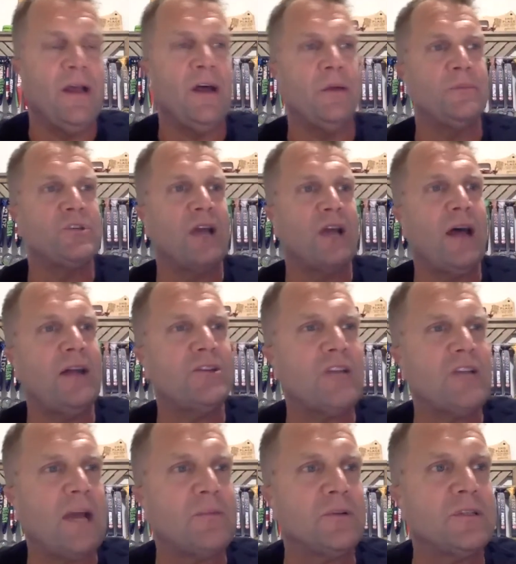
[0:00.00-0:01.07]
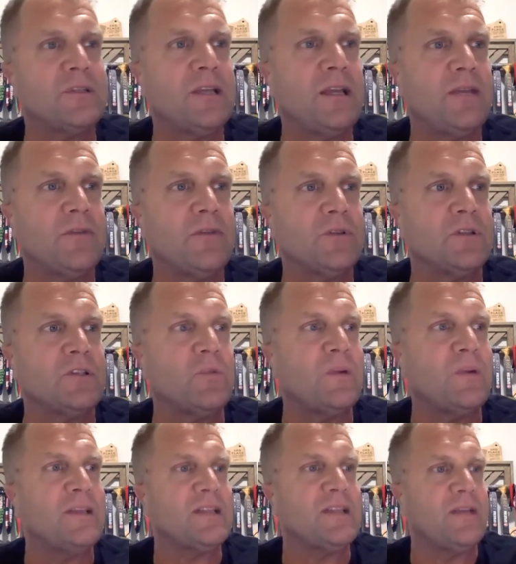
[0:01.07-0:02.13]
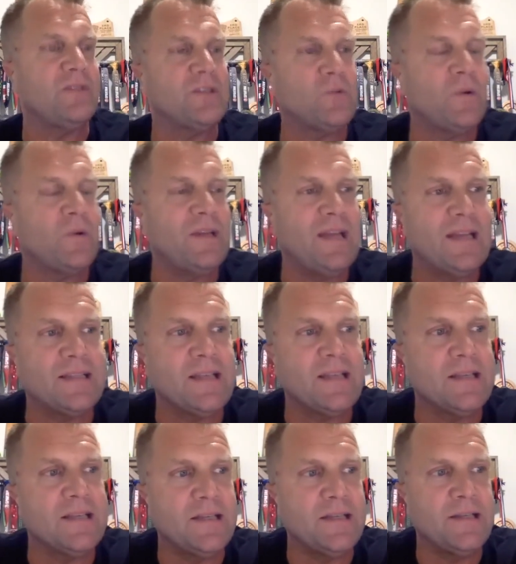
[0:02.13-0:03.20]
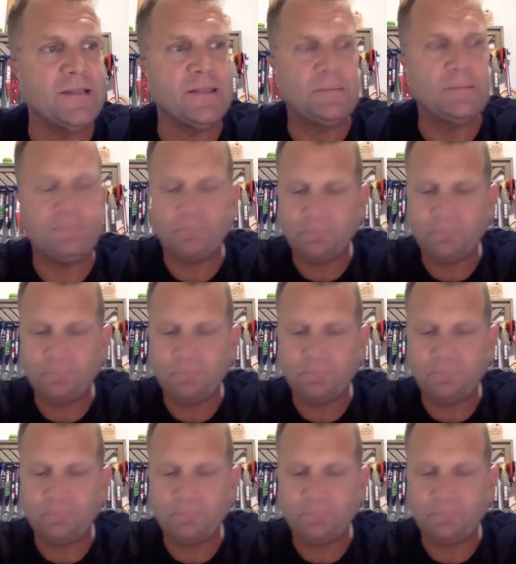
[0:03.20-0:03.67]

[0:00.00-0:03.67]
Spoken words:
John chapter 10, verses 27 and 28 says this.